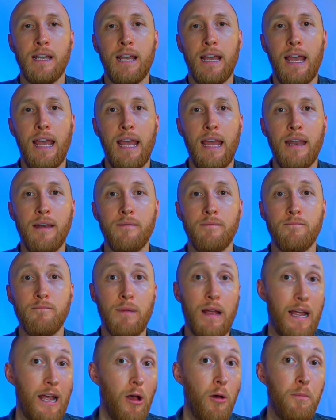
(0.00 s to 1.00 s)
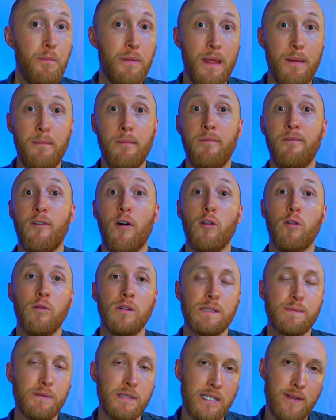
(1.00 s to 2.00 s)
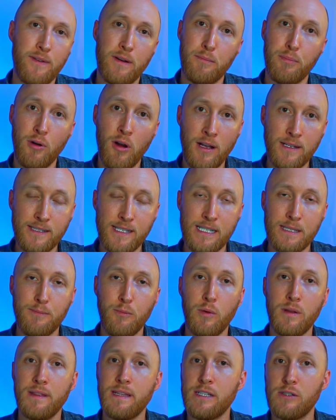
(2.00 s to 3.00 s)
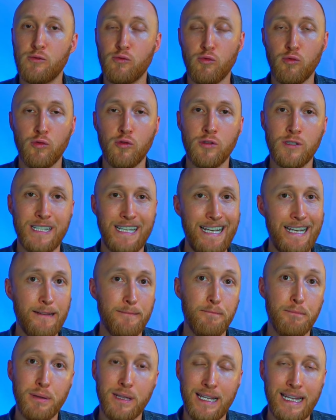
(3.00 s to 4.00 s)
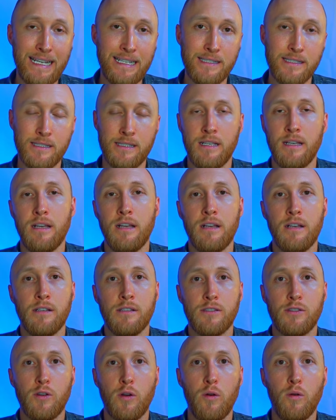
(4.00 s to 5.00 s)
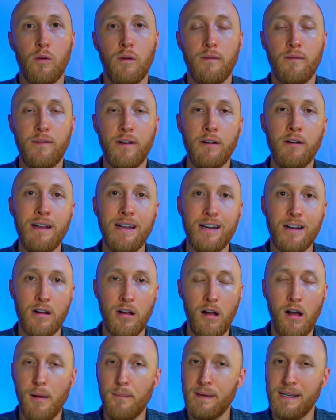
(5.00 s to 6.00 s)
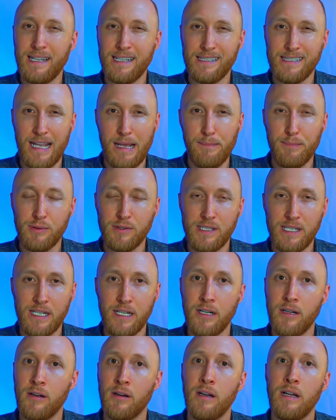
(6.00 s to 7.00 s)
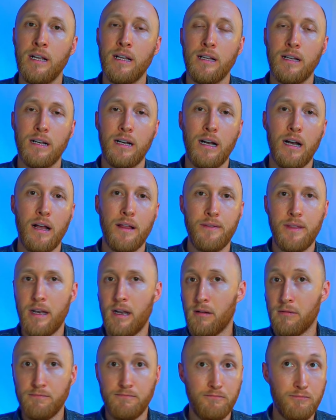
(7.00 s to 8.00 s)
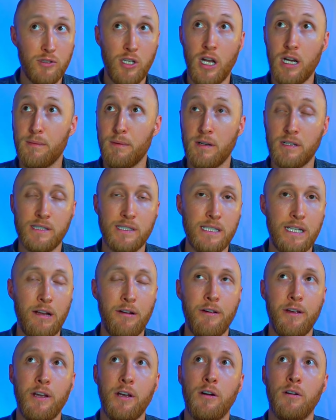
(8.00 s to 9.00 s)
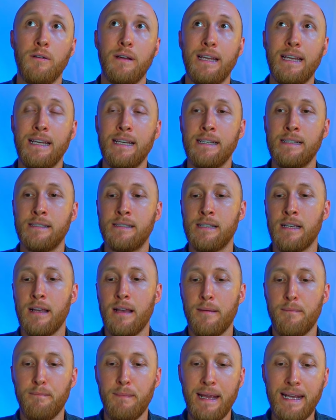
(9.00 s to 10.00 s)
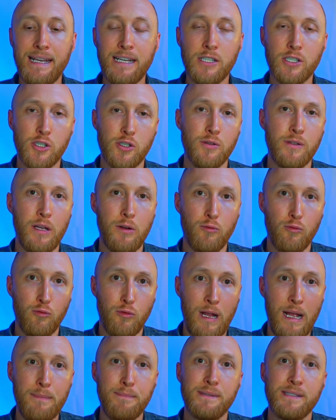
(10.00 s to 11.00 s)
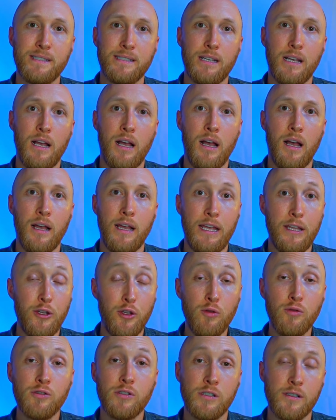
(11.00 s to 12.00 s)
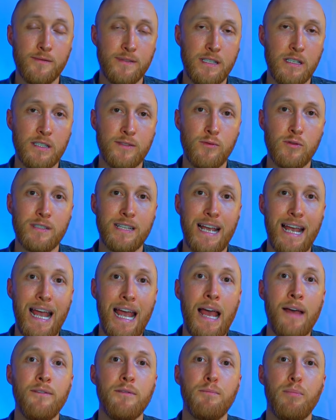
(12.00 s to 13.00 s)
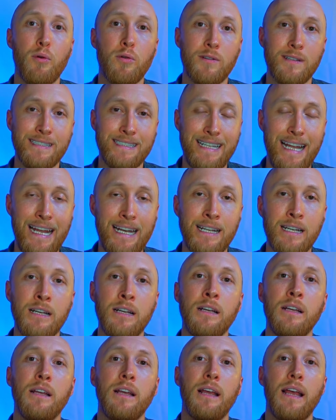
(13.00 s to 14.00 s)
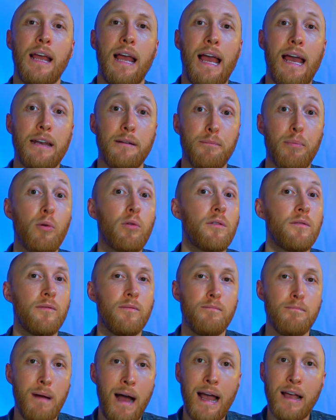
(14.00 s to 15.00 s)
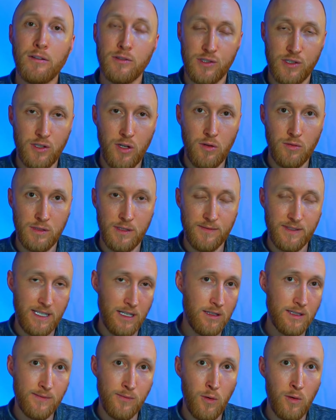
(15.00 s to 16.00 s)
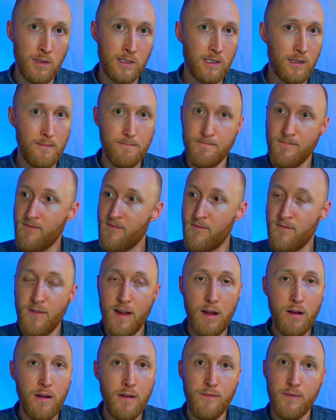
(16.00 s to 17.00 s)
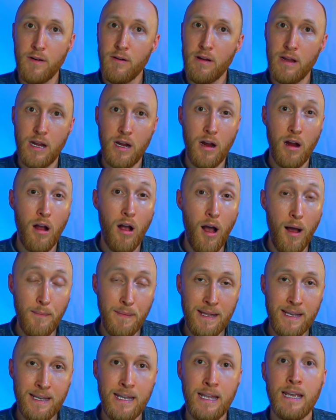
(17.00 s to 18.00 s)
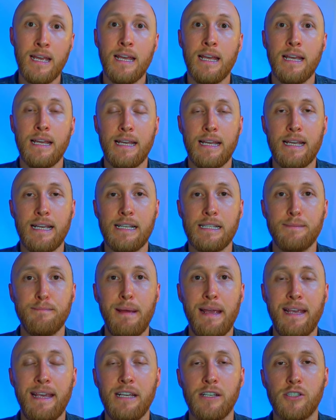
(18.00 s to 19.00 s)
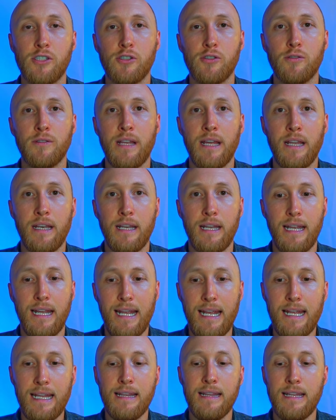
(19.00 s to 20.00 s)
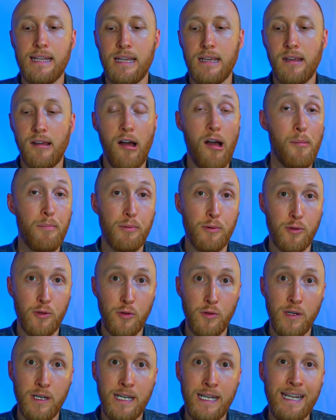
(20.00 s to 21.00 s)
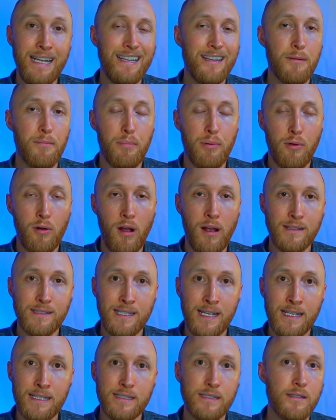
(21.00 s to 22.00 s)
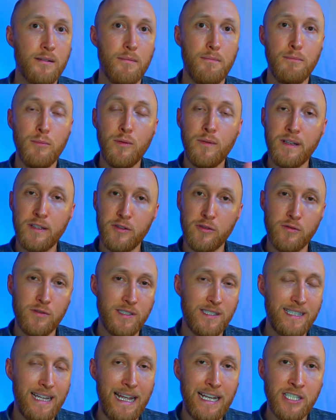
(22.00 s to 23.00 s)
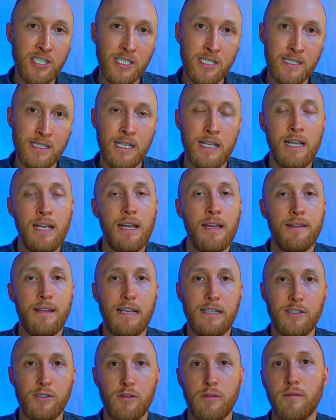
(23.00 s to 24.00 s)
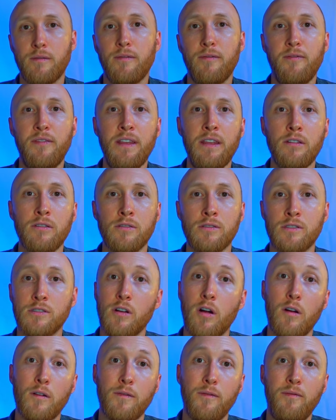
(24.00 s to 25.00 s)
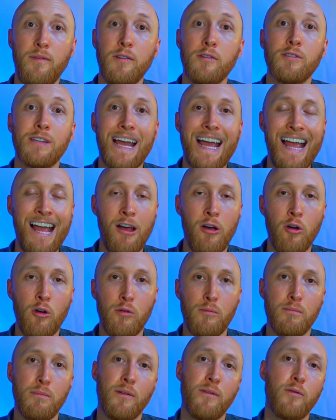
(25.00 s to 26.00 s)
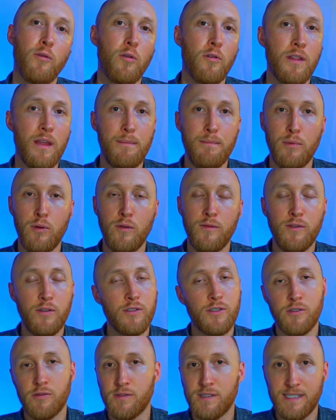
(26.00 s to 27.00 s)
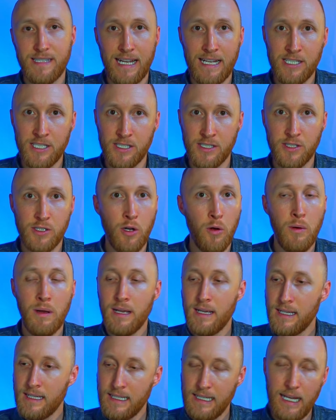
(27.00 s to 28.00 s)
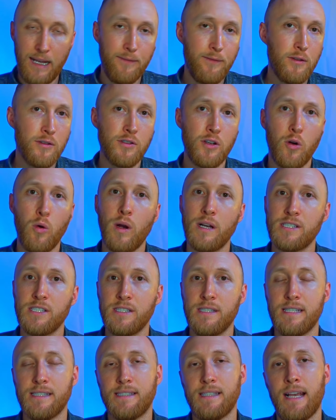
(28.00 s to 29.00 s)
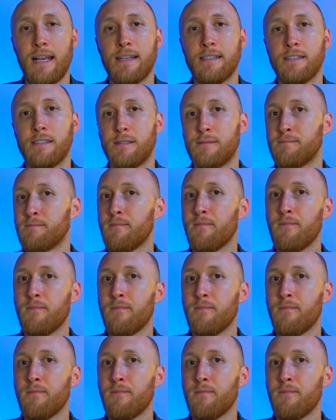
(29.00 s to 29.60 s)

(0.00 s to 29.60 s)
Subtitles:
and help them follow a specific process with these rules in place. So very common examples here that I'll talk about a scenario is making sure that reps and users of Salesforce have important data at important milestones of Salesforce. Very, very common is making sure that in the opportunity, in the process, moving through stages, that certain fields are filled out before they move to certain stages. So if there's a question that says,